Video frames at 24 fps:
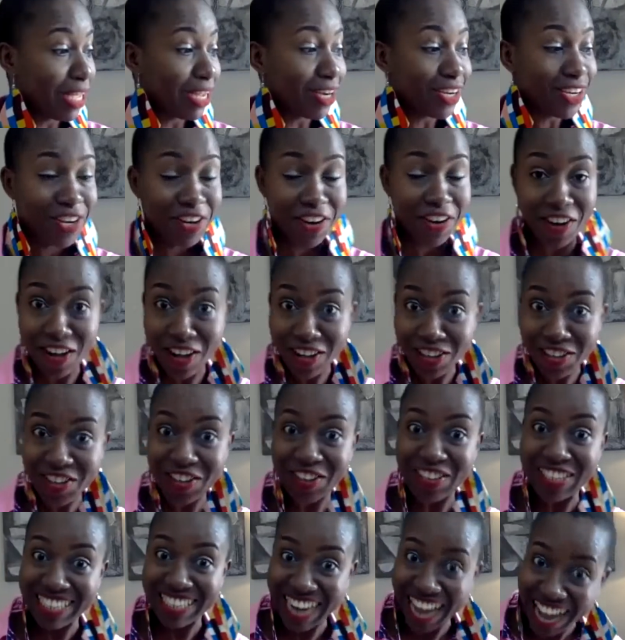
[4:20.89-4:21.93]
And girl,
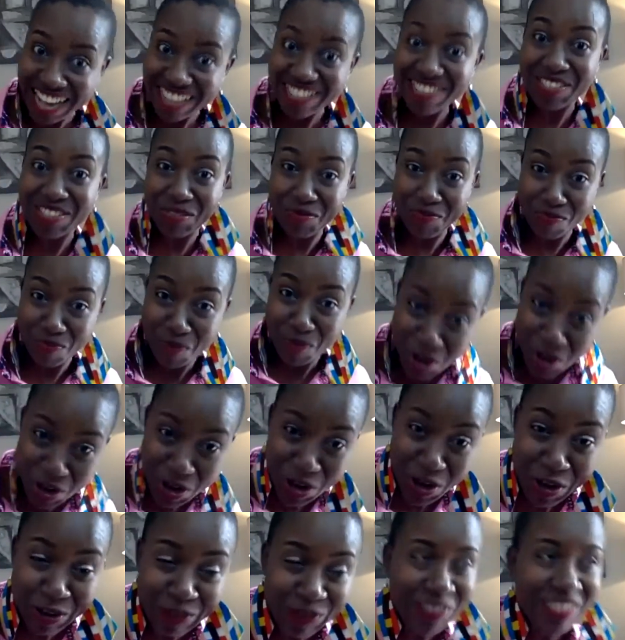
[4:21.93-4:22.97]
your dance
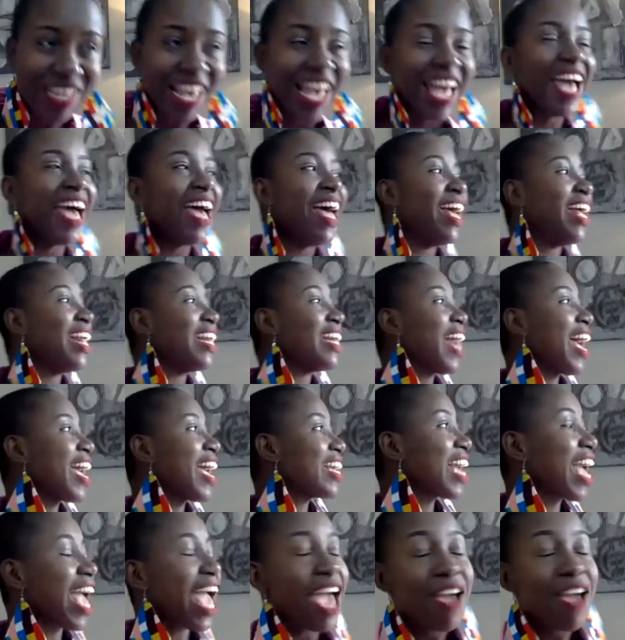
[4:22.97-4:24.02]
moves like
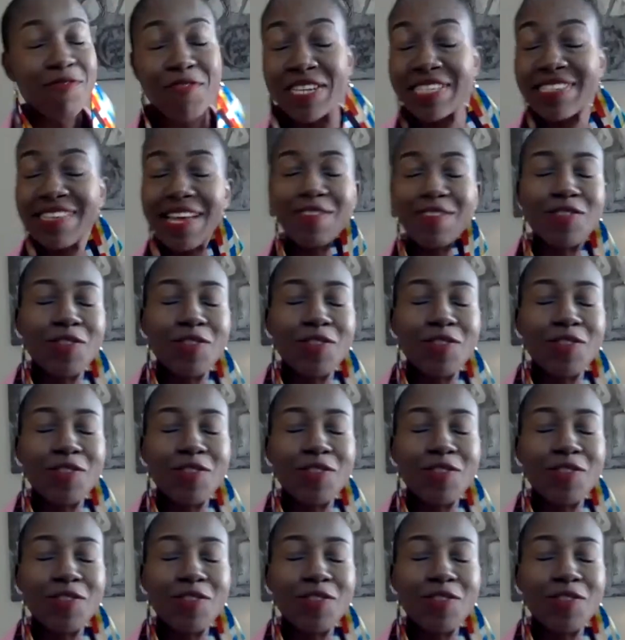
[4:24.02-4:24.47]
every time.